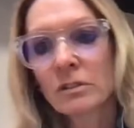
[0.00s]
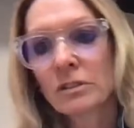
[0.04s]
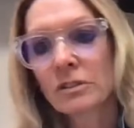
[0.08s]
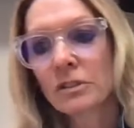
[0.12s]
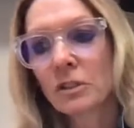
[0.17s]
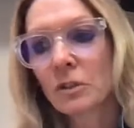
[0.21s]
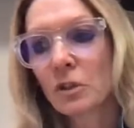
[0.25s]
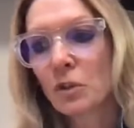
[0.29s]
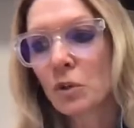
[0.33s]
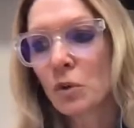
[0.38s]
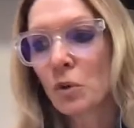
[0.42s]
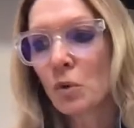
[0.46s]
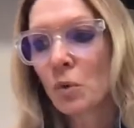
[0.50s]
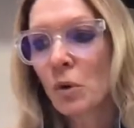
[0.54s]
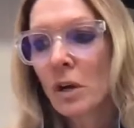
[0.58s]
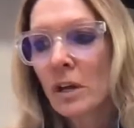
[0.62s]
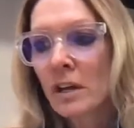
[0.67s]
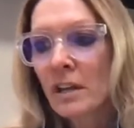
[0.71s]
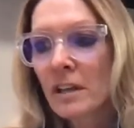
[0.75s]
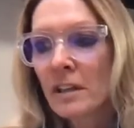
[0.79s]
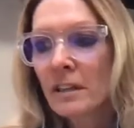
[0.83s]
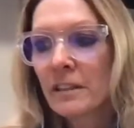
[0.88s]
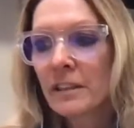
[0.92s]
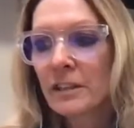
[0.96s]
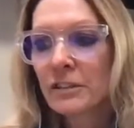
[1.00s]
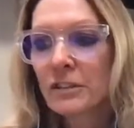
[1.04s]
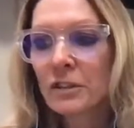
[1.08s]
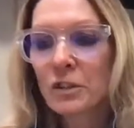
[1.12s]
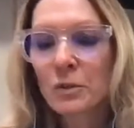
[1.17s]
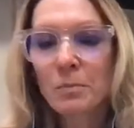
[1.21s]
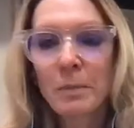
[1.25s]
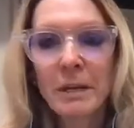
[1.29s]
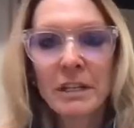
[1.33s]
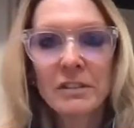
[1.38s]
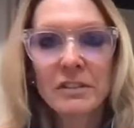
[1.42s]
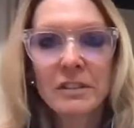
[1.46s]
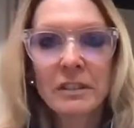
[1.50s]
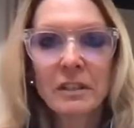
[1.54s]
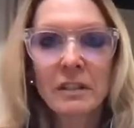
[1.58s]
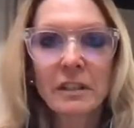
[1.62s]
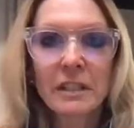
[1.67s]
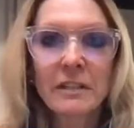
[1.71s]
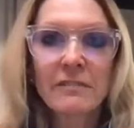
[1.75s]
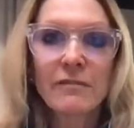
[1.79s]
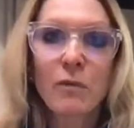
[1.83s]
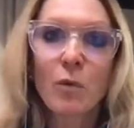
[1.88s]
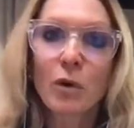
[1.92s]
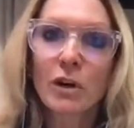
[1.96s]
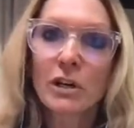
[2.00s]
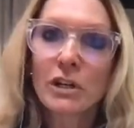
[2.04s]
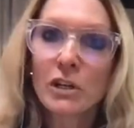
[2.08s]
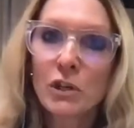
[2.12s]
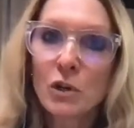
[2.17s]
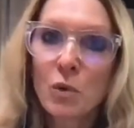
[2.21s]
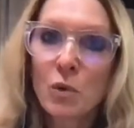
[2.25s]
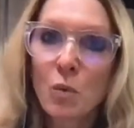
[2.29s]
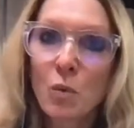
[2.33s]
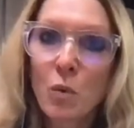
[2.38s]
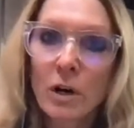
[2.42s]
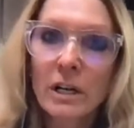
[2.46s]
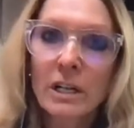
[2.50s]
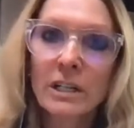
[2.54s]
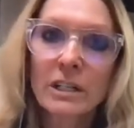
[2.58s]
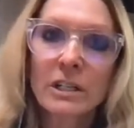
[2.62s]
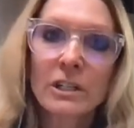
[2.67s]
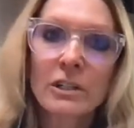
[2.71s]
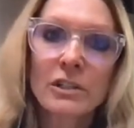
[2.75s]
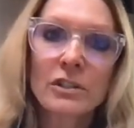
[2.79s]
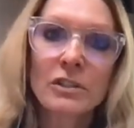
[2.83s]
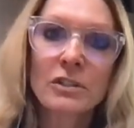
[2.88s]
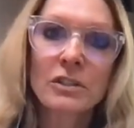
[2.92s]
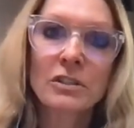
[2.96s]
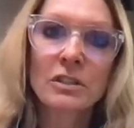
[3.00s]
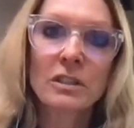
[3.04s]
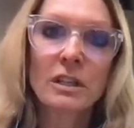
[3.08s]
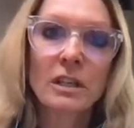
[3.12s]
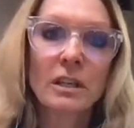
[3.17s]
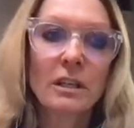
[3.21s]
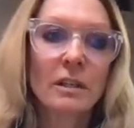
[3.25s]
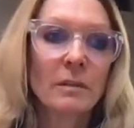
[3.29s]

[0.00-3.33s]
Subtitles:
So this is basically for new workers.